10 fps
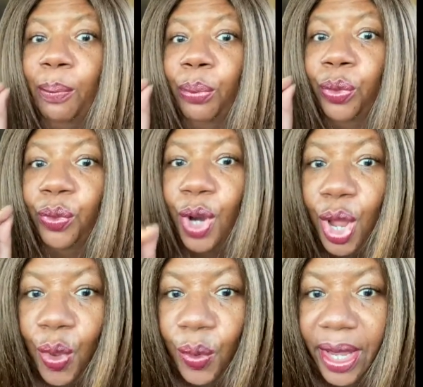
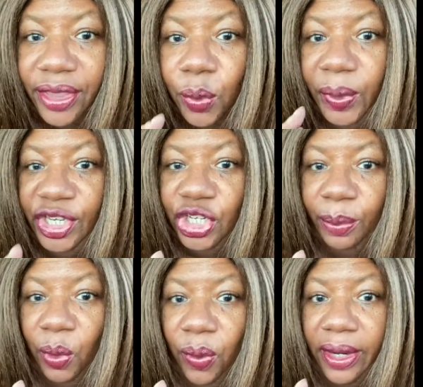broke the Ouija
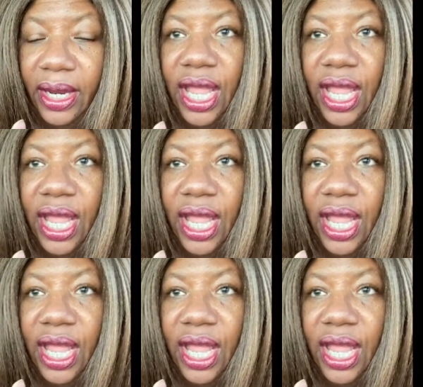board.